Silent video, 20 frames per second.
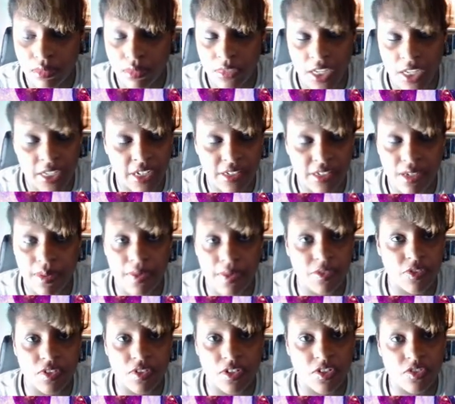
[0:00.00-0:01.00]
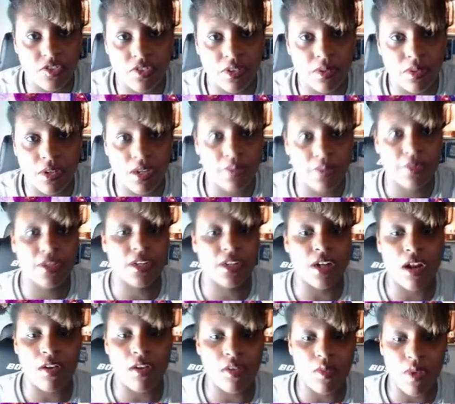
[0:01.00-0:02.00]
Yeah, next time I'm just gonna stream Cuphead.
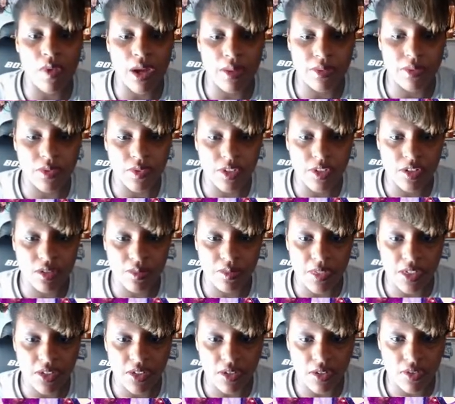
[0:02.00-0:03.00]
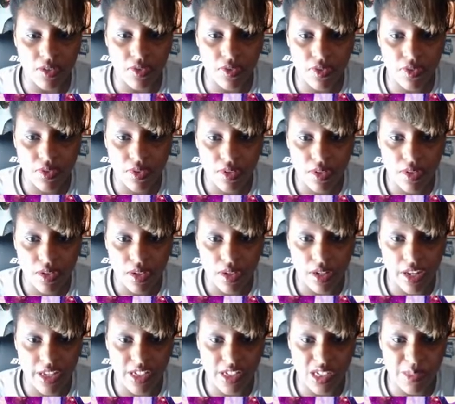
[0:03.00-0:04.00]
I don't know why I'm doing this to myself.
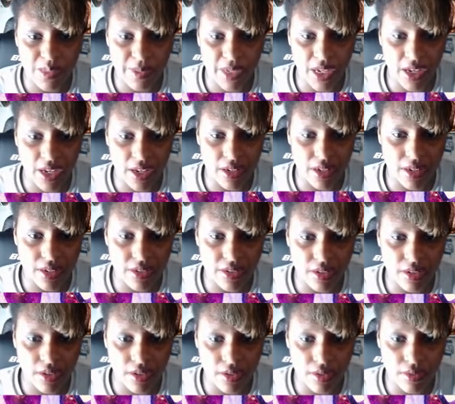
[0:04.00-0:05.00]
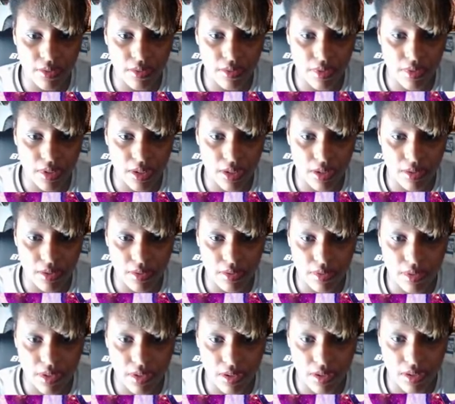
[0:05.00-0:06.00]
Classic spaghetti. Let's go. Okay.
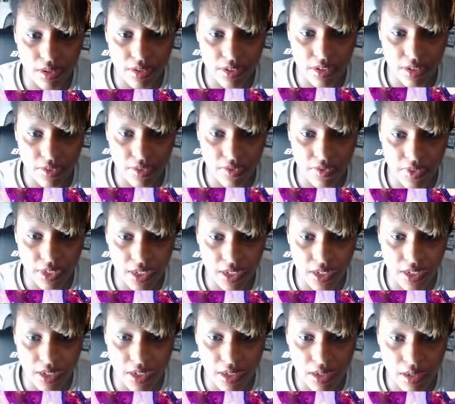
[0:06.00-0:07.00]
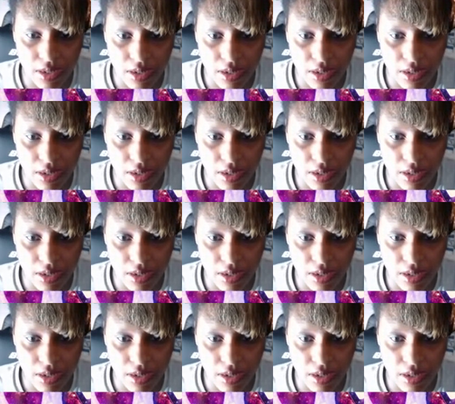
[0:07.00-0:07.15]
Get all the stuff we need.